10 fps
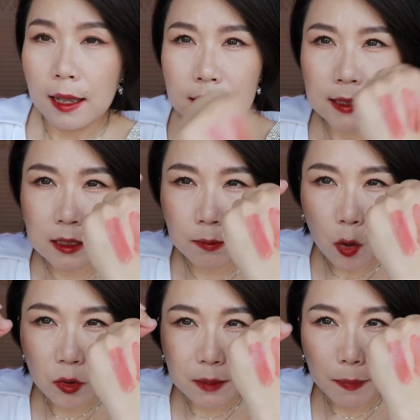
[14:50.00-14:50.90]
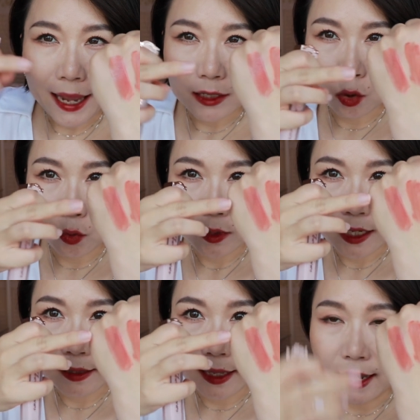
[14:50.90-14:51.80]
smoky paddle
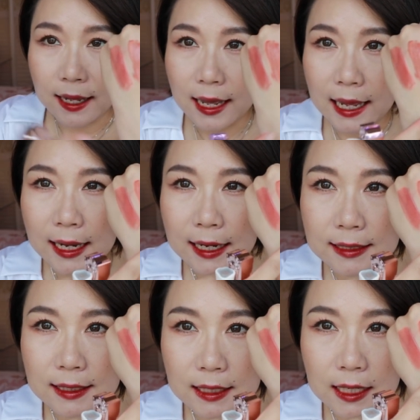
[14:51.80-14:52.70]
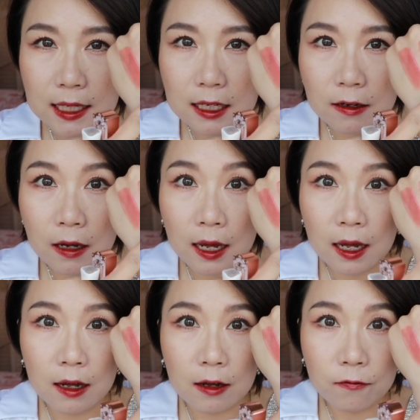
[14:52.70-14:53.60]
in there, and the
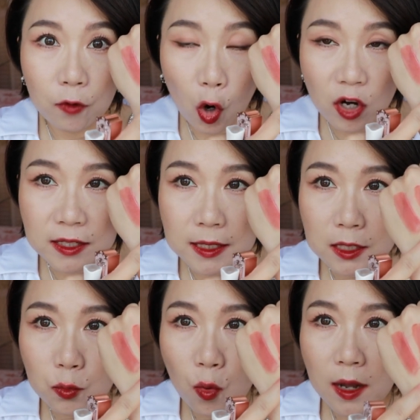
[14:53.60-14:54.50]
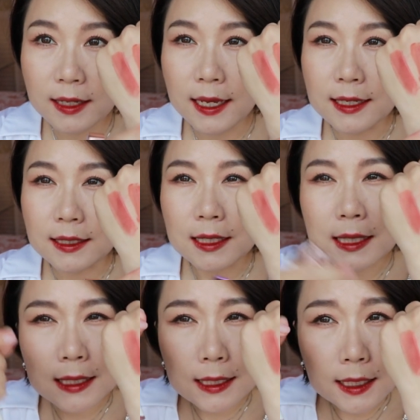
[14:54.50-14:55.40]
Florasis one is
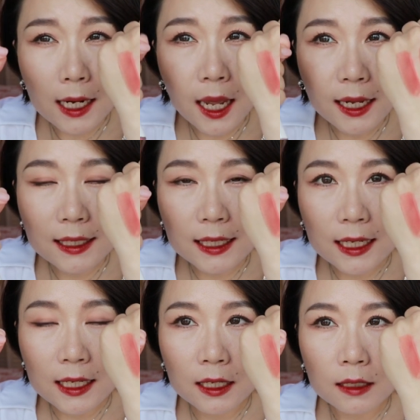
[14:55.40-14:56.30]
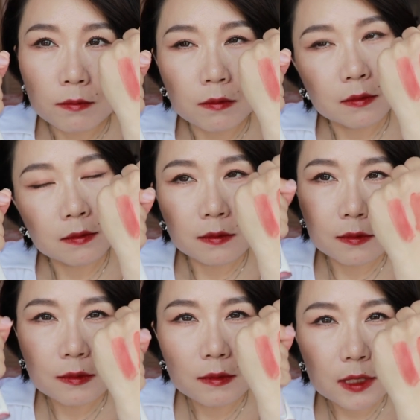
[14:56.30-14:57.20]
slightly
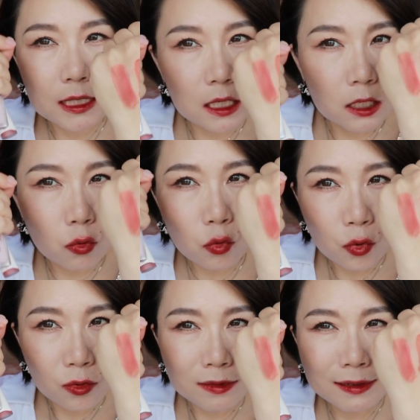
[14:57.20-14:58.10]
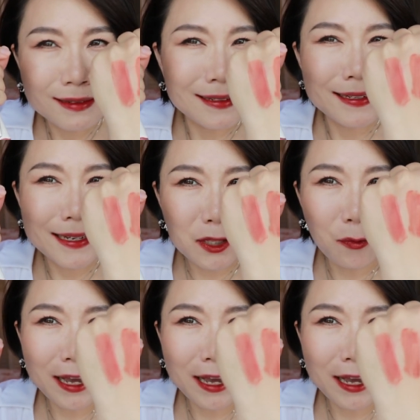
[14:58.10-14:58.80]
see-through in a